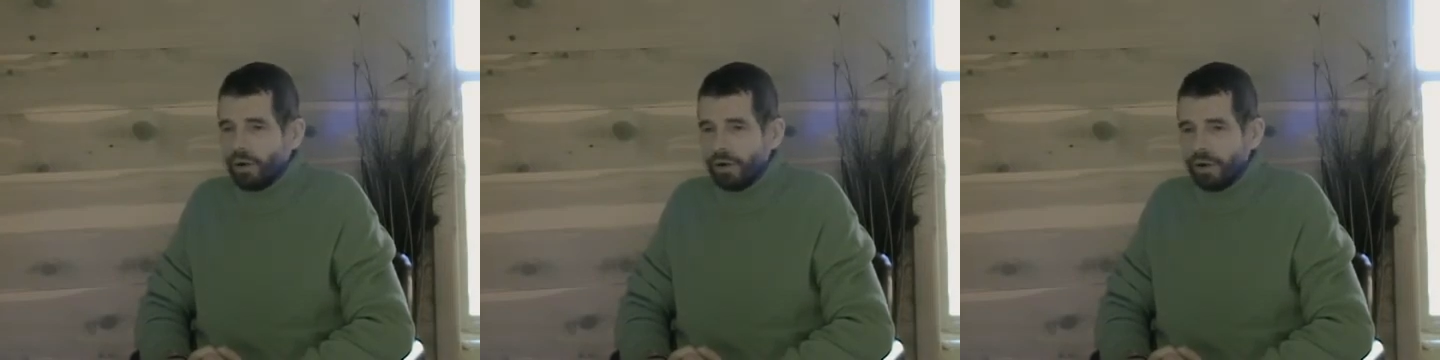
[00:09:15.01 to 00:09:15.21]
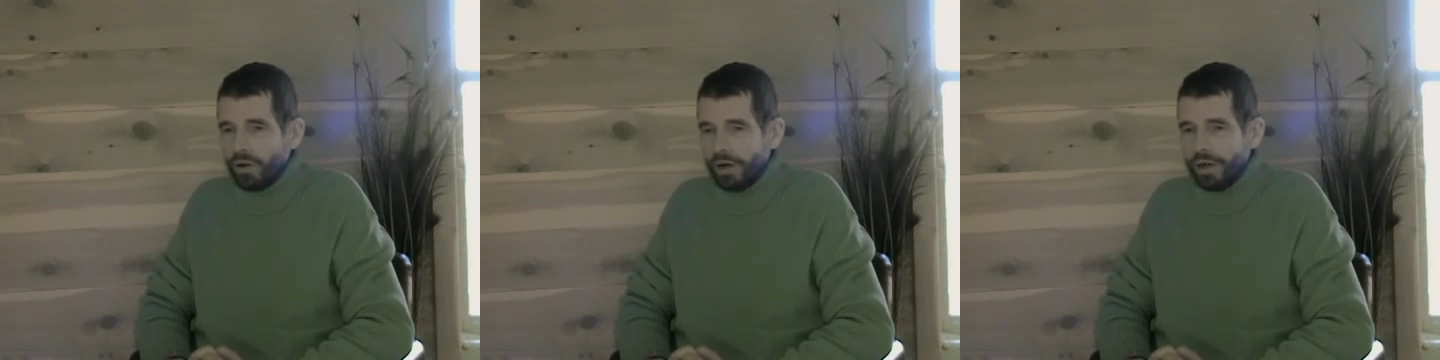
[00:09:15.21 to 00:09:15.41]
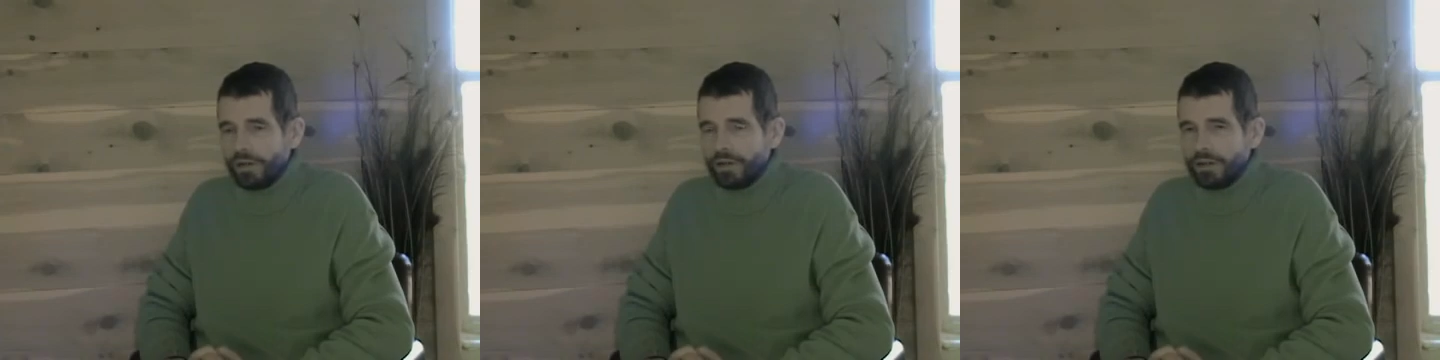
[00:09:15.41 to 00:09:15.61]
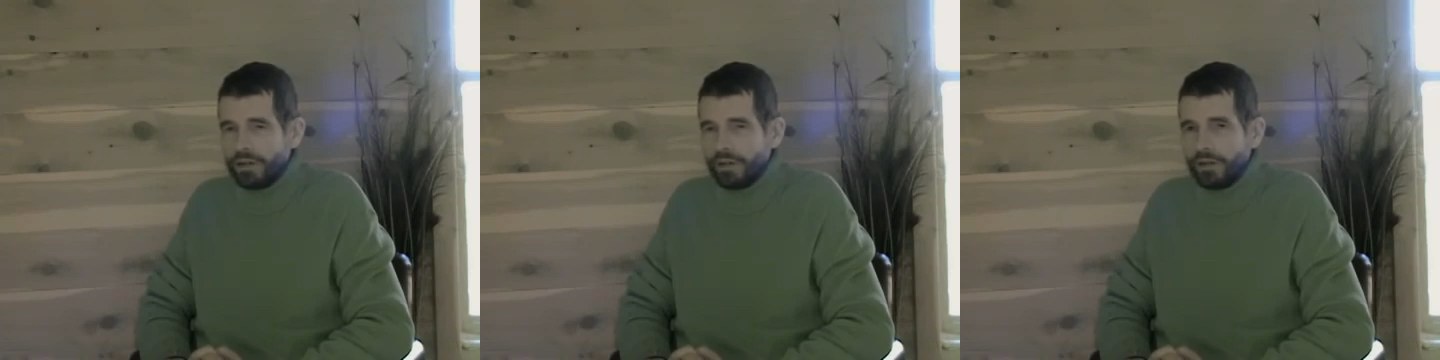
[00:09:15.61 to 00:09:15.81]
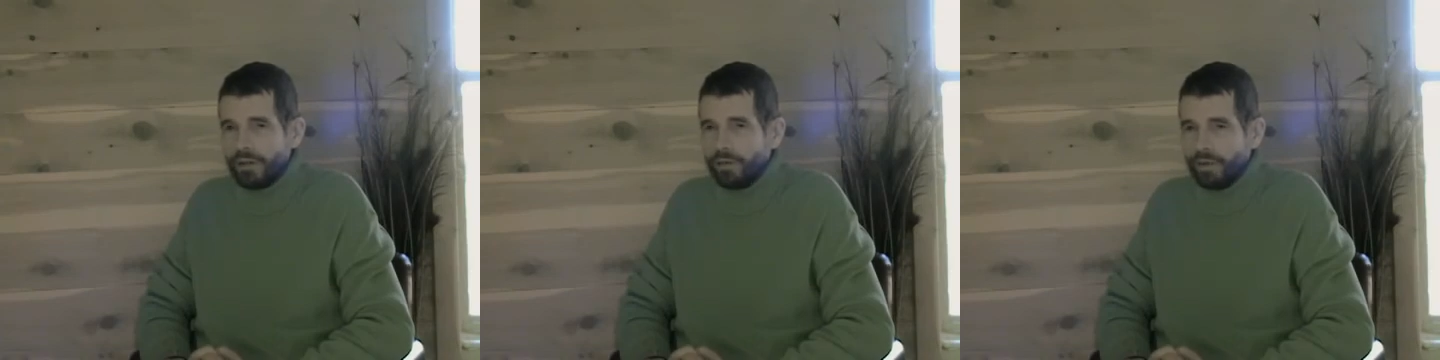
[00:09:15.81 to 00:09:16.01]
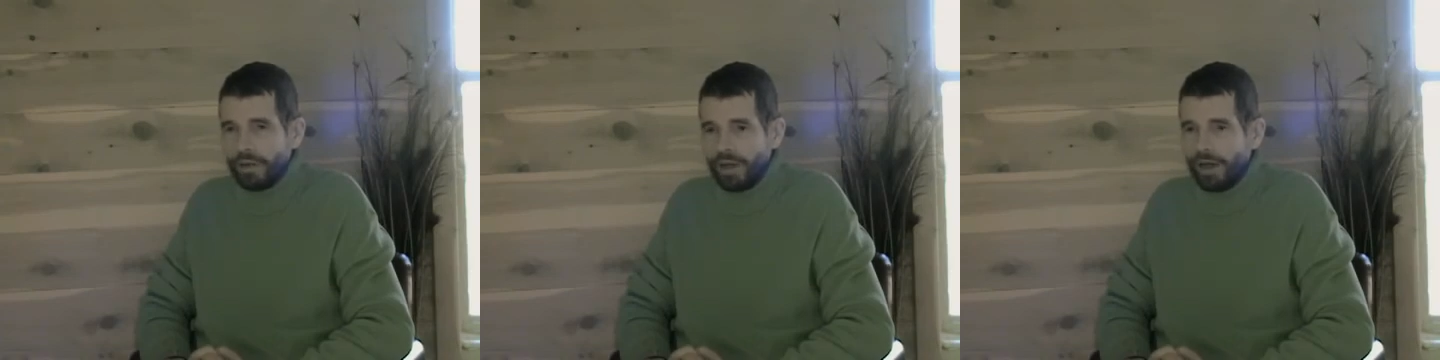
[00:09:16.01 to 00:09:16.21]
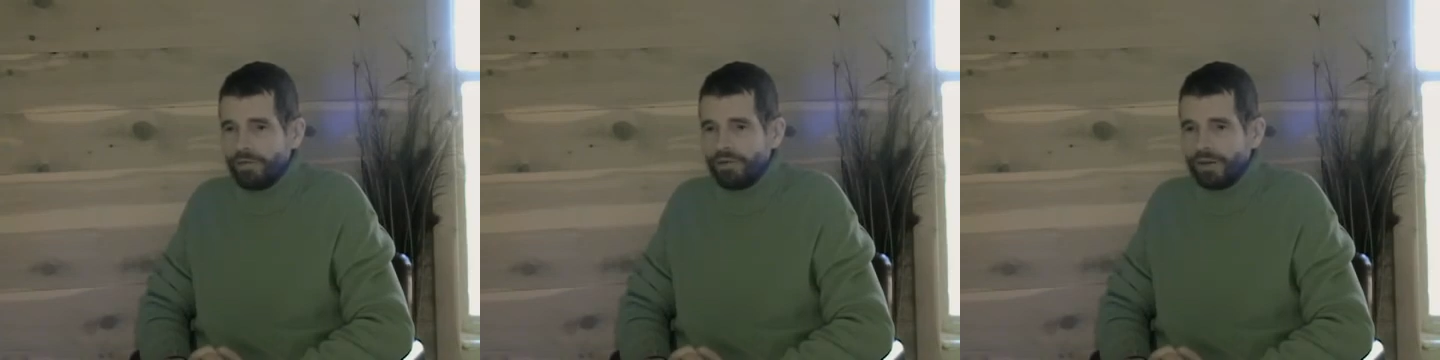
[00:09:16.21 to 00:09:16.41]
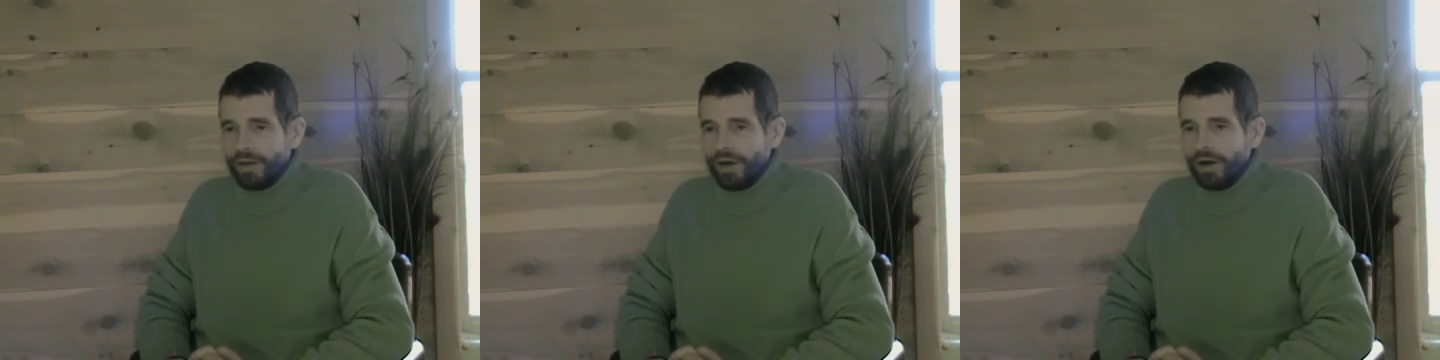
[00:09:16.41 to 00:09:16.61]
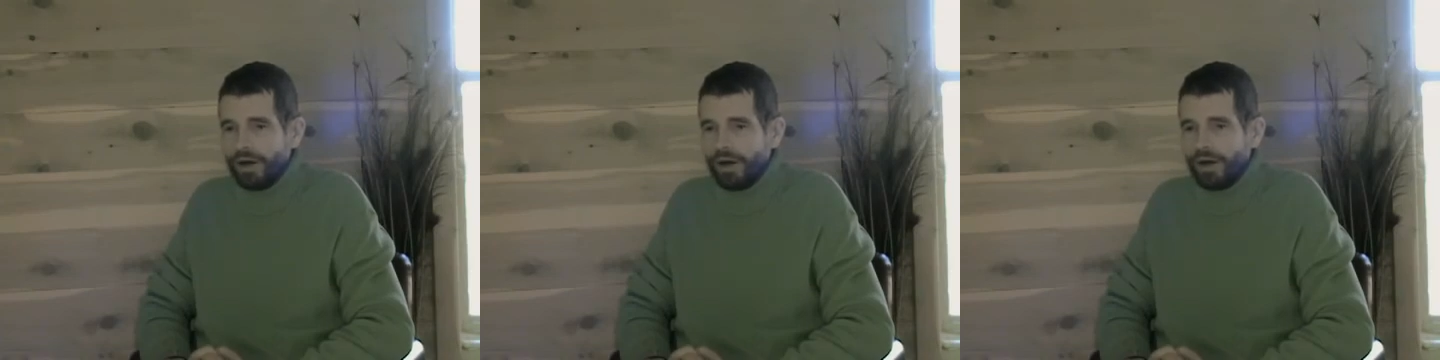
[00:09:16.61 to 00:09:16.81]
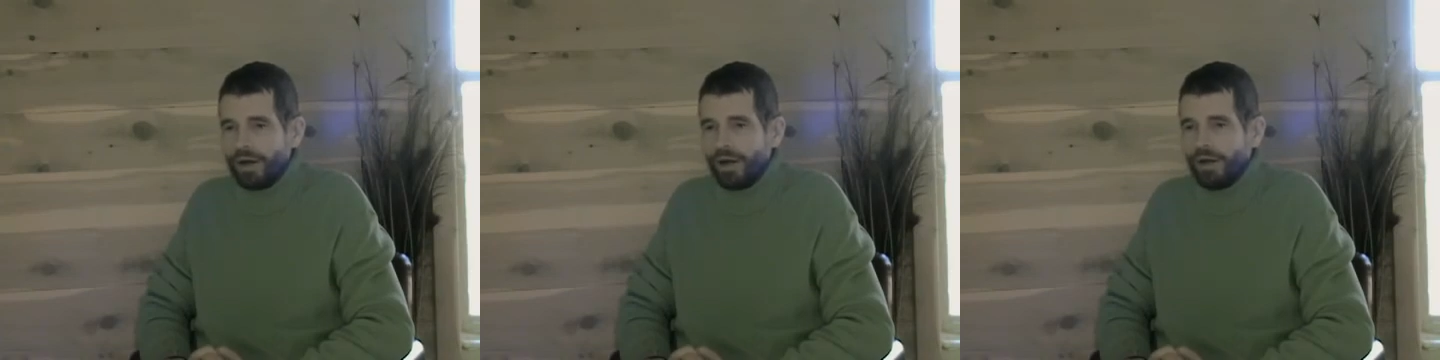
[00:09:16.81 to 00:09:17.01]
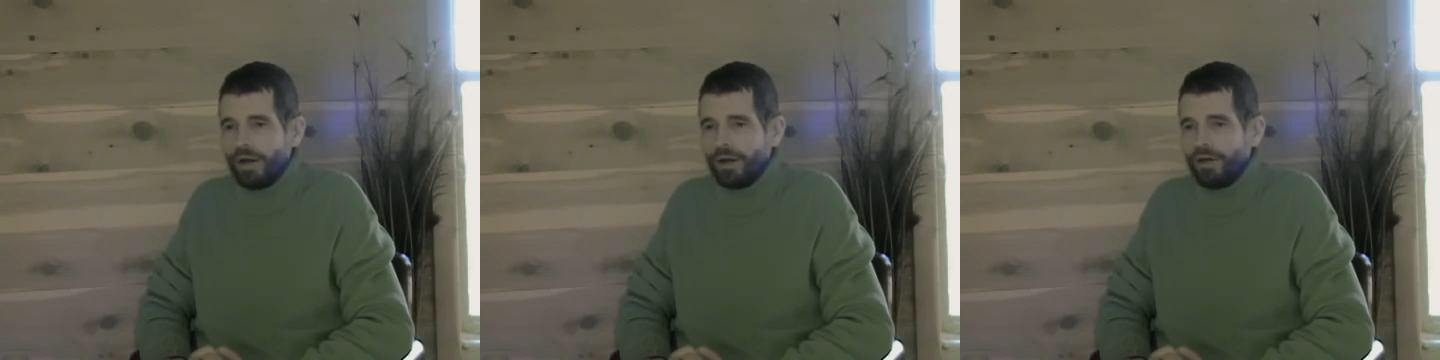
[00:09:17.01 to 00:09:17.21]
glories. You were never there.